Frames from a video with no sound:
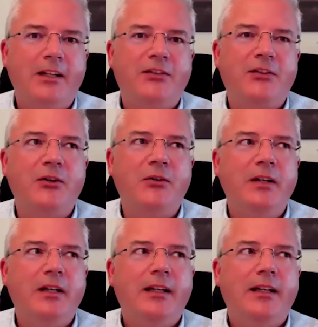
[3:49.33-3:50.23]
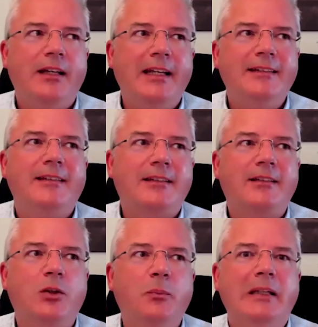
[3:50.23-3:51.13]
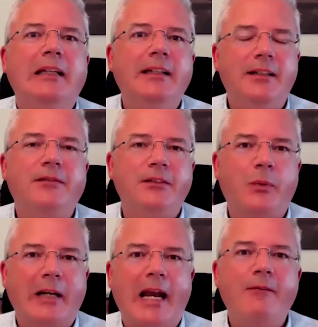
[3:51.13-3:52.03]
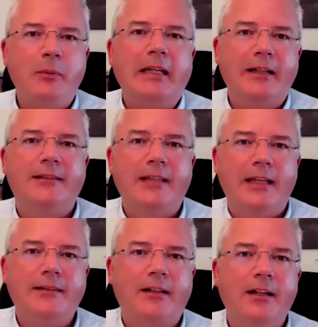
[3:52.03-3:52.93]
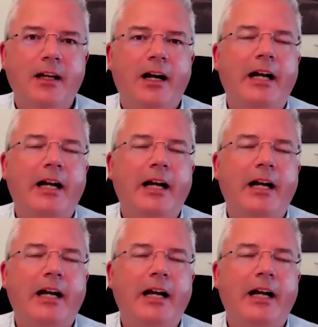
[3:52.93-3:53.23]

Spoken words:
So is it completely different to what everybody else says there?